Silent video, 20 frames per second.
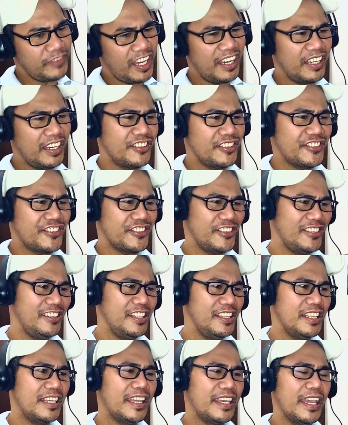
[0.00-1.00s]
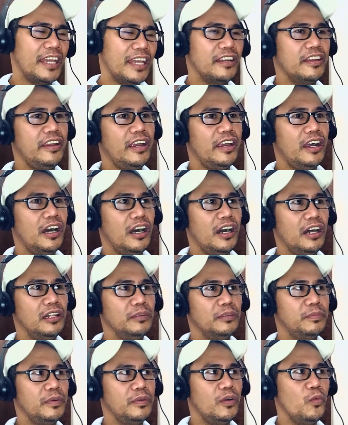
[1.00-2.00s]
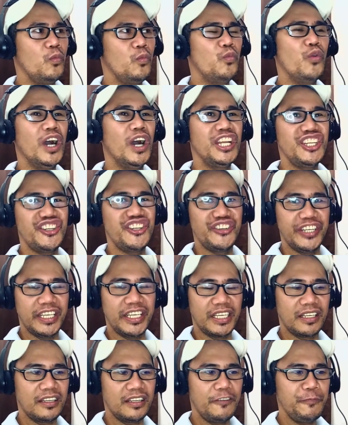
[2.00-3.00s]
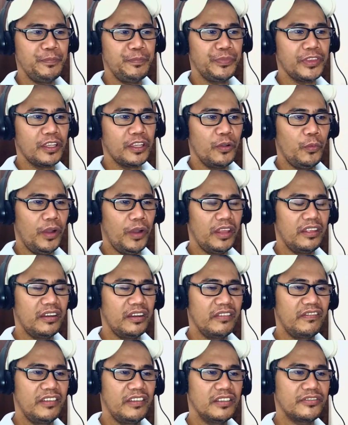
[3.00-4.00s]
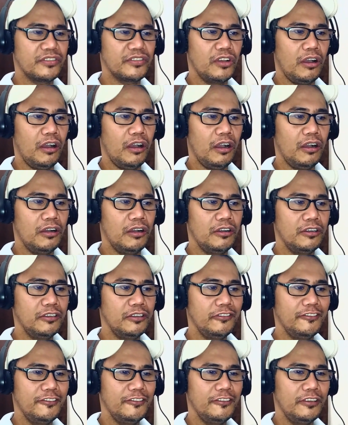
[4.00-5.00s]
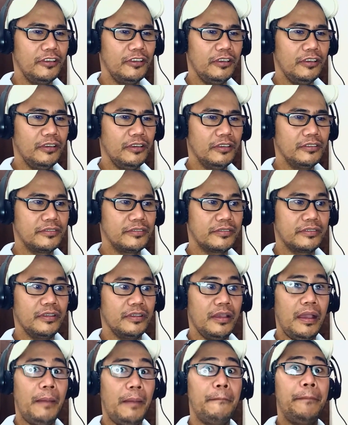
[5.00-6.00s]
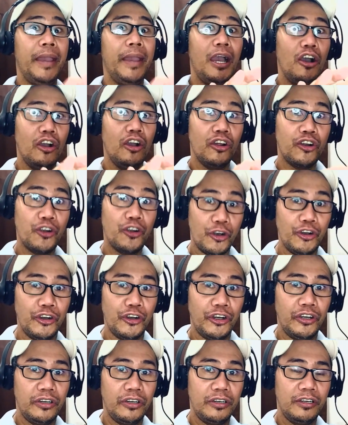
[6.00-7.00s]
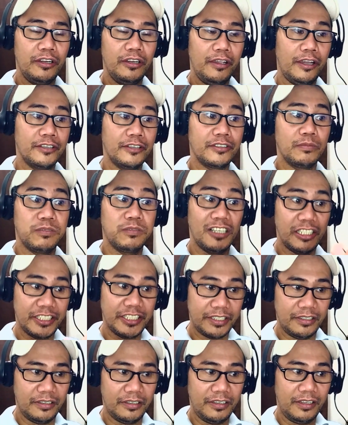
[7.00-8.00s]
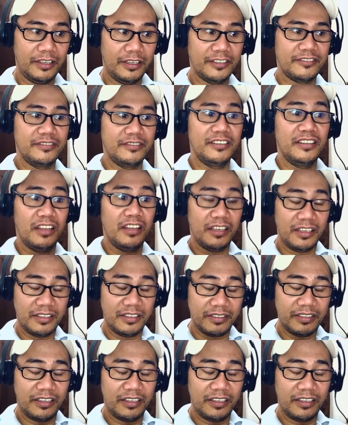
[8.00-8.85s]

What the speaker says: I suddenly can't help wondering whether this song is about her as a person, as an